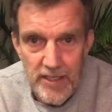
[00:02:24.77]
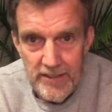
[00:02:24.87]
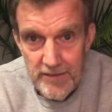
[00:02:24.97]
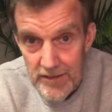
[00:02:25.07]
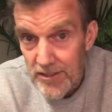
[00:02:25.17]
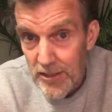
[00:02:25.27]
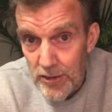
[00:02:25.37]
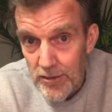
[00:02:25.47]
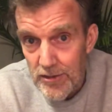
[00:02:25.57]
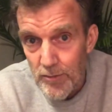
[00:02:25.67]
making the
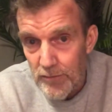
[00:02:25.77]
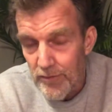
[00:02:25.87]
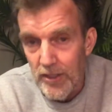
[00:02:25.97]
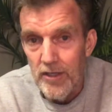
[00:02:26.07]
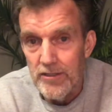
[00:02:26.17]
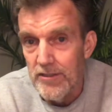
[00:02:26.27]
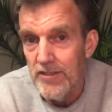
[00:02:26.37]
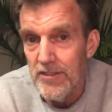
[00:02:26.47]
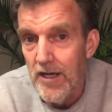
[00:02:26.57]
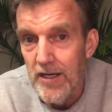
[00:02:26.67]
decisions with regard to
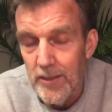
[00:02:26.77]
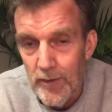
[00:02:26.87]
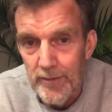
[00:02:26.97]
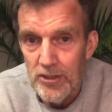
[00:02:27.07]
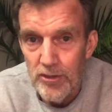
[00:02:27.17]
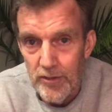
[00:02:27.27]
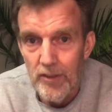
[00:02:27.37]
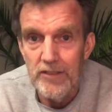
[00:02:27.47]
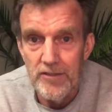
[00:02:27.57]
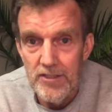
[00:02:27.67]
this dog? I want to make sure you're
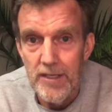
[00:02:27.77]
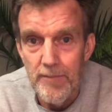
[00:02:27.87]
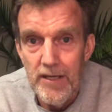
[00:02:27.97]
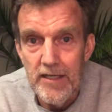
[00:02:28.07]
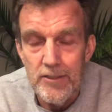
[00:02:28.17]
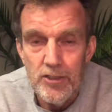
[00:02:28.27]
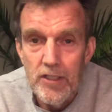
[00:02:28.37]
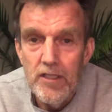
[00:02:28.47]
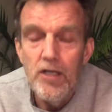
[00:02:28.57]
all on the same page.